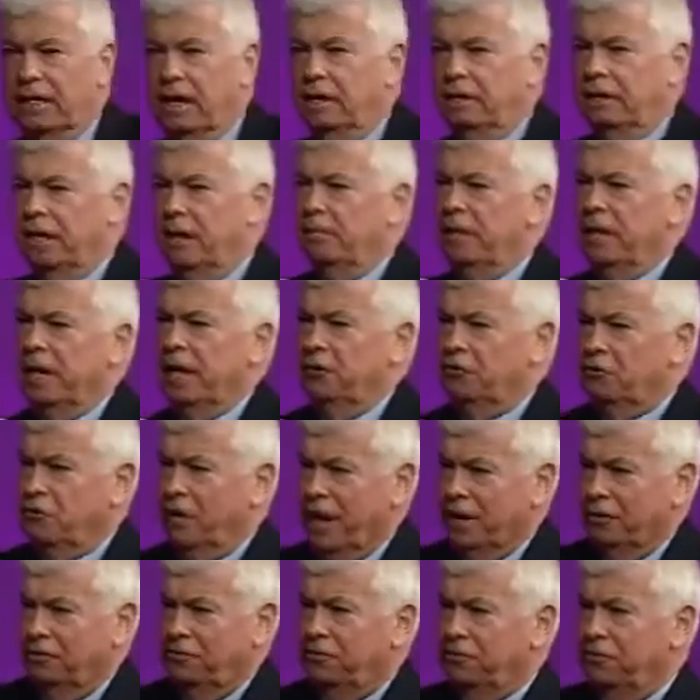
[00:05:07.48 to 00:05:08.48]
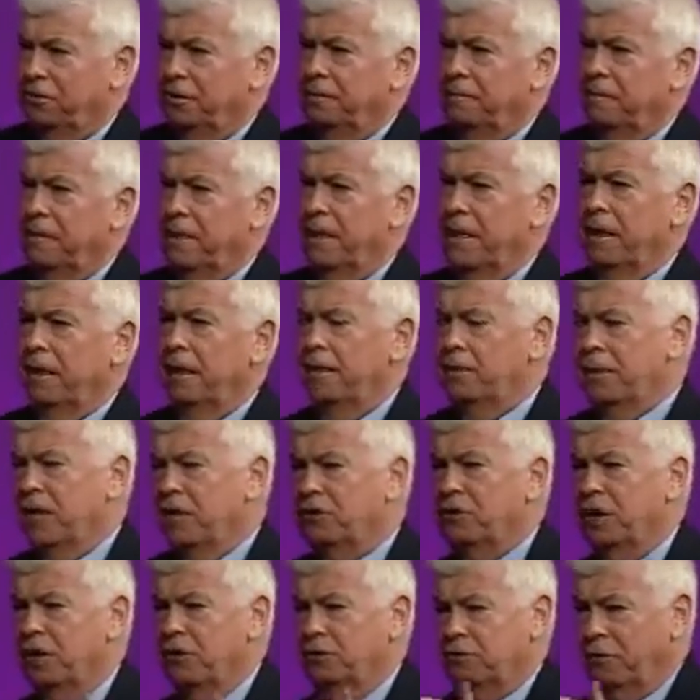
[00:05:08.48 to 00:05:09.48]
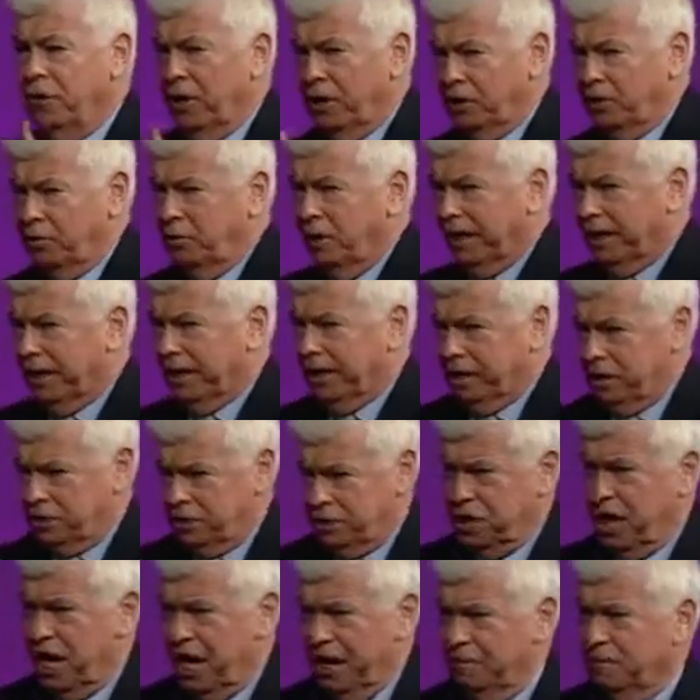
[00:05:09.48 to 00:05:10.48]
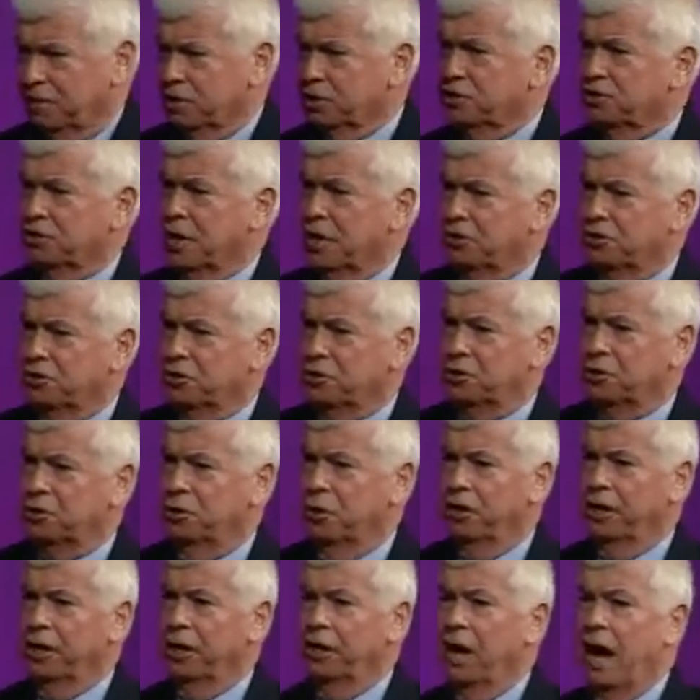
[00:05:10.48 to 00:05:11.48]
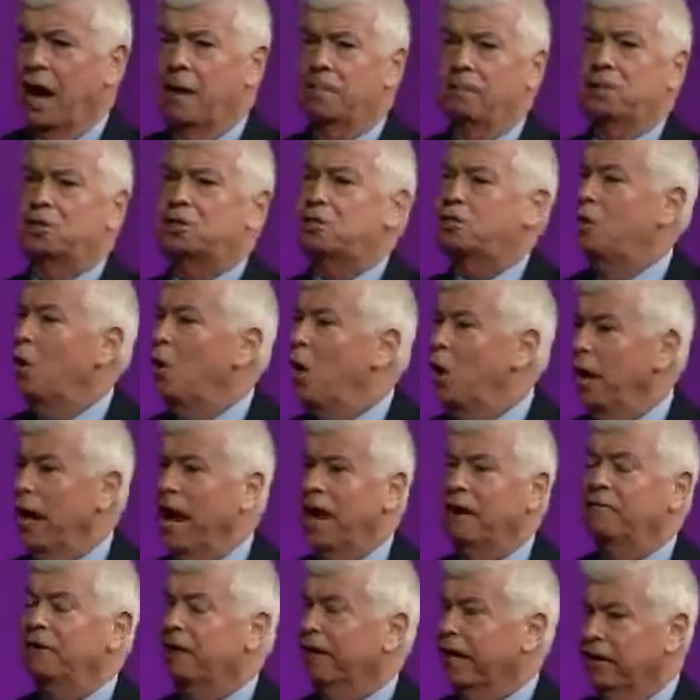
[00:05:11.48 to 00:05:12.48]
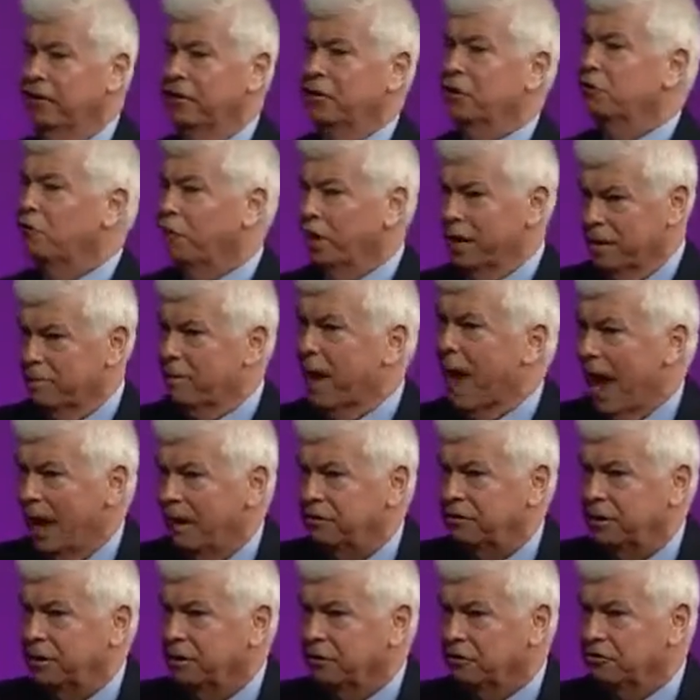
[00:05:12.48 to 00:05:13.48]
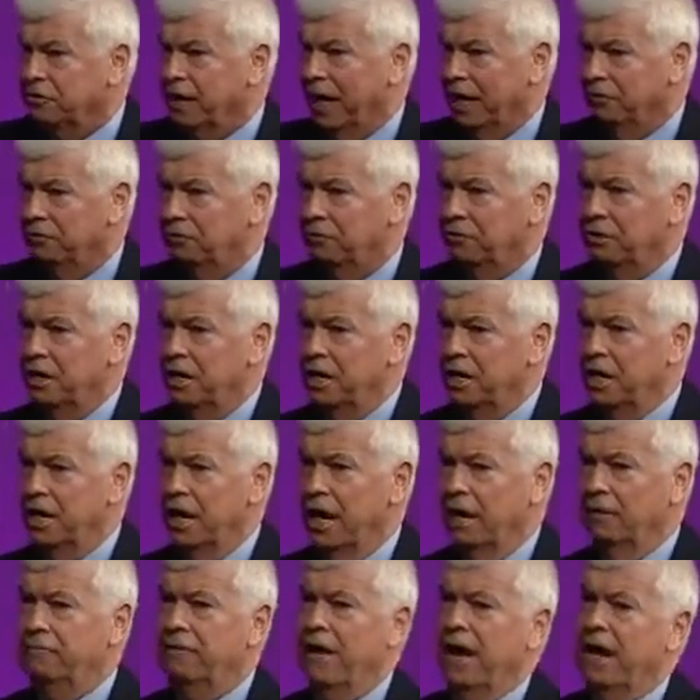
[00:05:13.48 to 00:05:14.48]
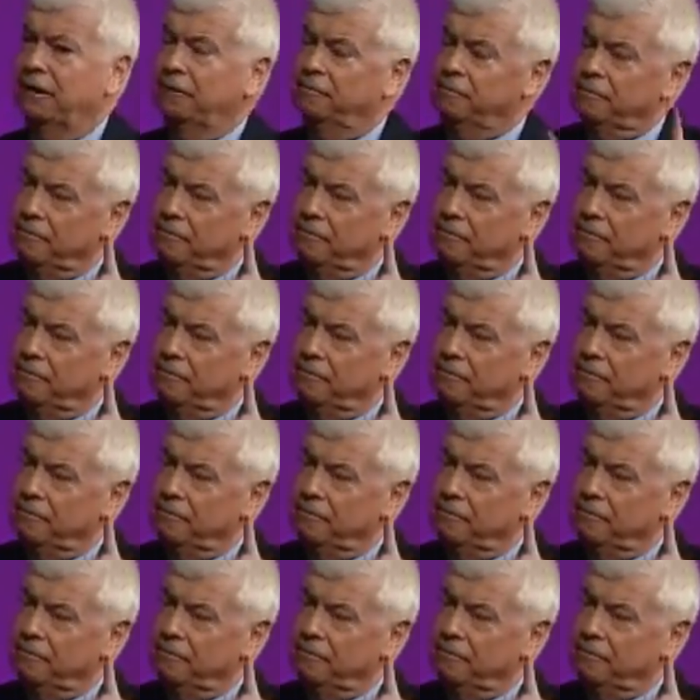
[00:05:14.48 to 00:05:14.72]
Let me address very directly, because time constraints are short here. I'm a strong advocate of the DREAM Act, in a sense. In fact,